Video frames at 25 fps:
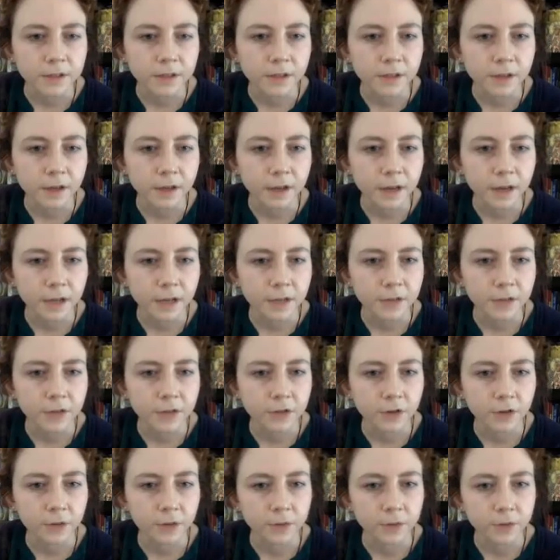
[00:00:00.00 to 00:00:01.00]
extra
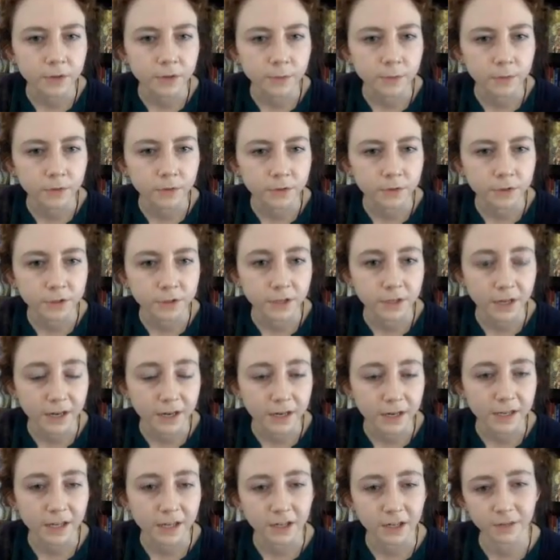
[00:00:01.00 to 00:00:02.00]
chromosomal
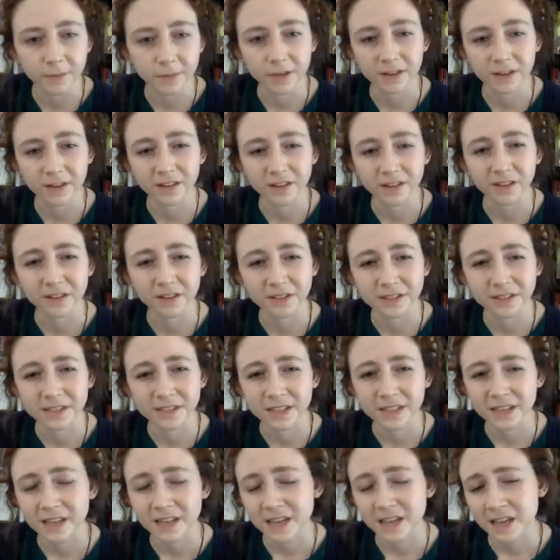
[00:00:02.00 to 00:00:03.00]
genetic element called
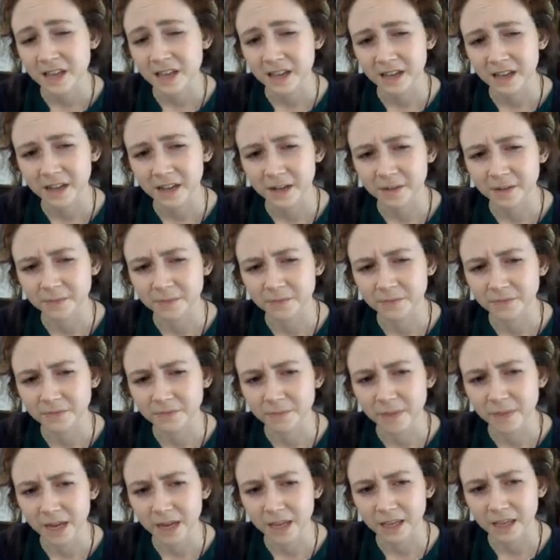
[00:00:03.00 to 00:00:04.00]

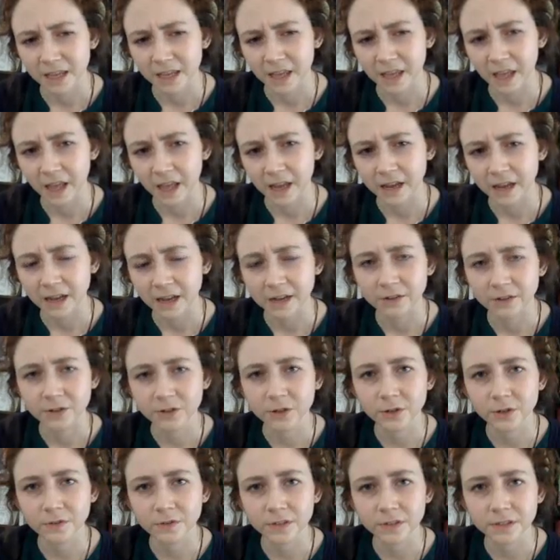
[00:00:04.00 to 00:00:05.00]
MECA. I don't
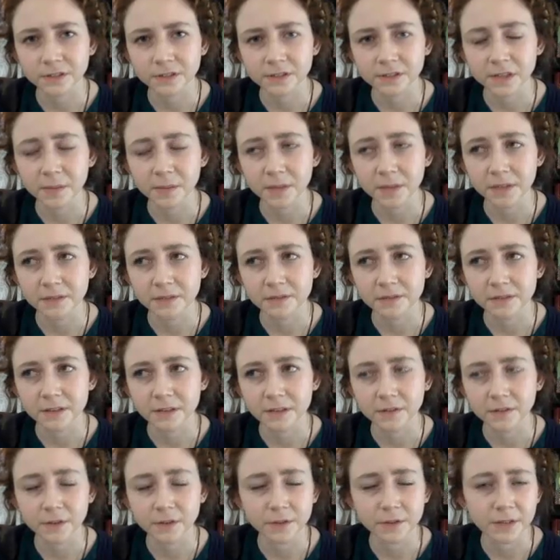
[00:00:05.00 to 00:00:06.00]
know if it's
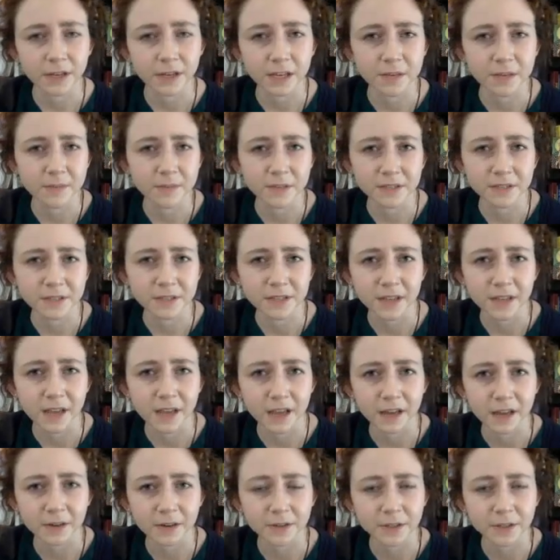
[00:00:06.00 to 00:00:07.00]
if you say
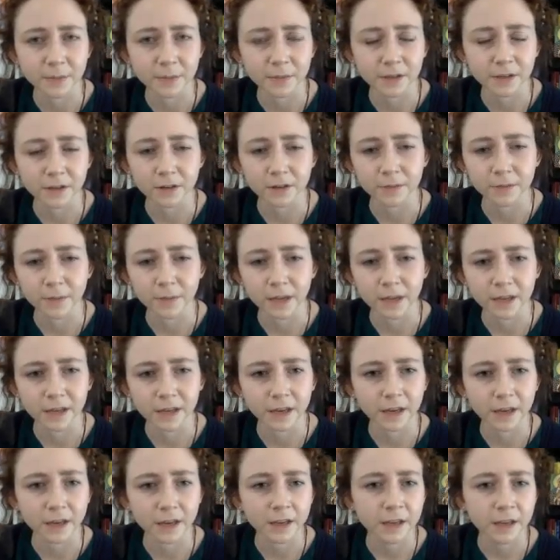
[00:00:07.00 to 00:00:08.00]
MECA or something, or
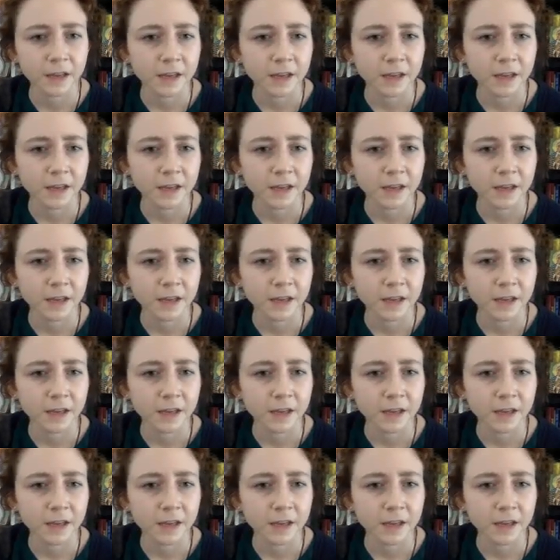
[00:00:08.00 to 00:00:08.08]
MECA,